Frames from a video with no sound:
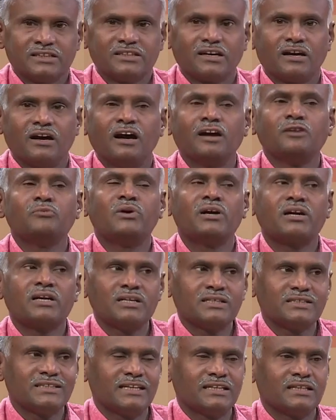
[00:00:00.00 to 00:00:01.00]
The
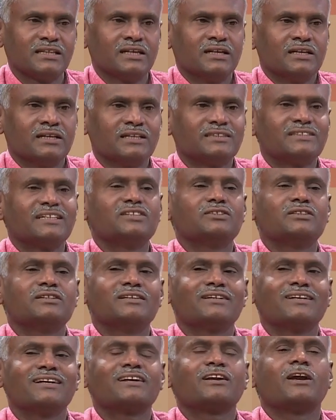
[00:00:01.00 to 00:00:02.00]
hallmark is, a, is that
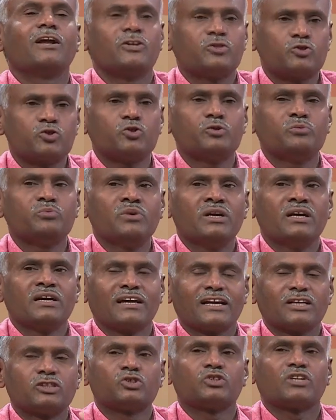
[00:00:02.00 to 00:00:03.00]
a classroom
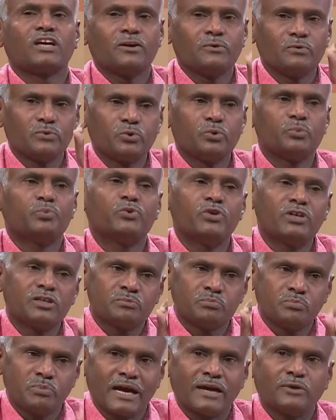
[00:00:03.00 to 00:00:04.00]
has to have group
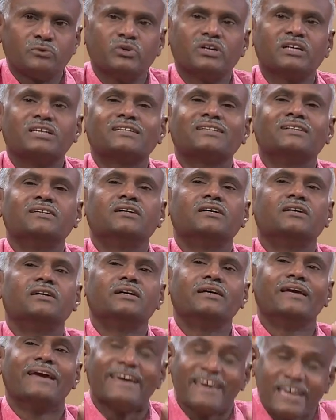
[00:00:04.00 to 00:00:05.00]
work, pair work, uh,
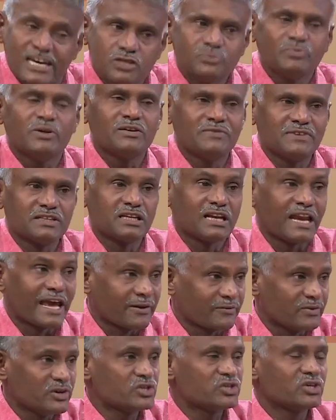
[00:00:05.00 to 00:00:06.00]
engagement with
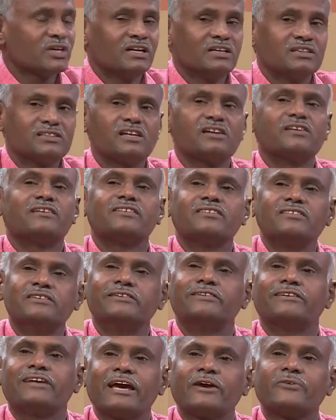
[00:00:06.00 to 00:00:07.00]
language children
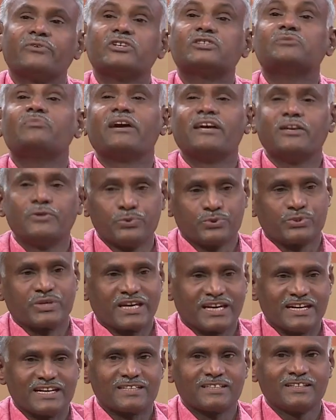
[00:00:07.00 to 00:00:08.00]
learn language by
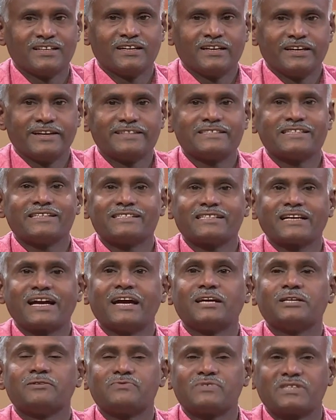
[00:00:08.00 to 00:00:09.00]
using it it's it's
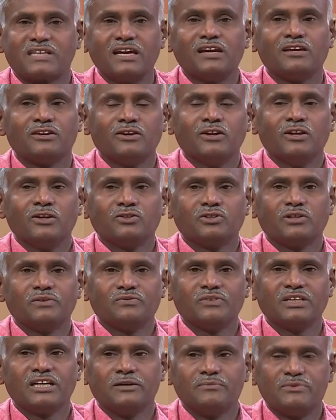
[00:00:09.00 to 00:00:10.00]
kind of skill so
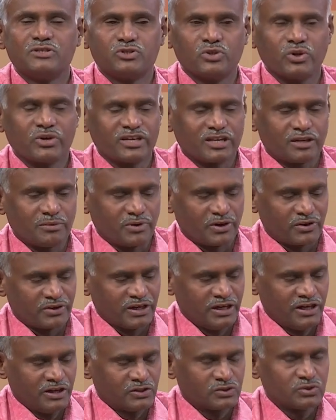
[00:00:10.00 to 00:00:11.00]
we have been talking
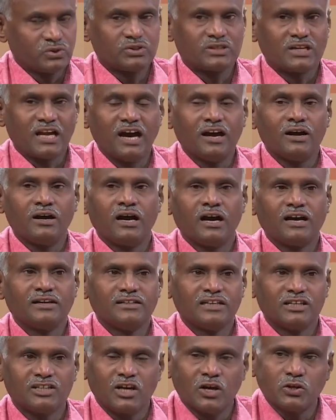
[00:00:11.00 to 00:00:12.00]
about so now
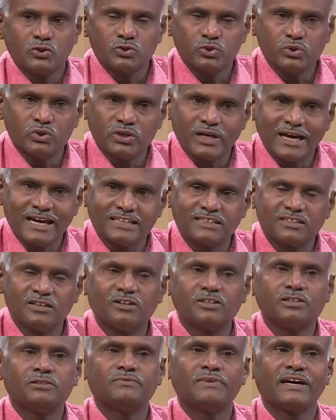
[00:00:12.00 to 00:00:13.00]
and it also has
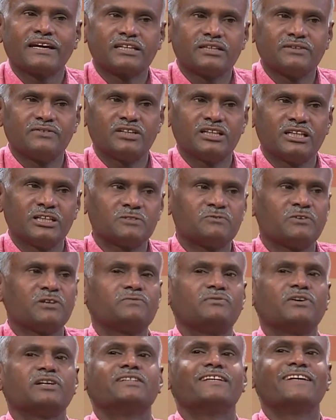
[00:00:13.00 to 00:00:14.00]
lot of activities
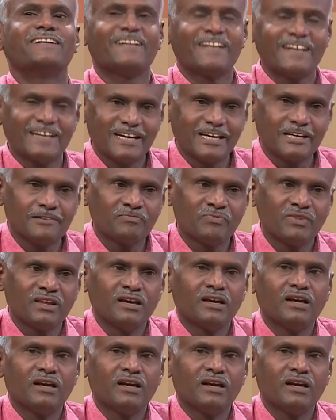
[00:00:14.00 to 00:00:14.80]
for further reading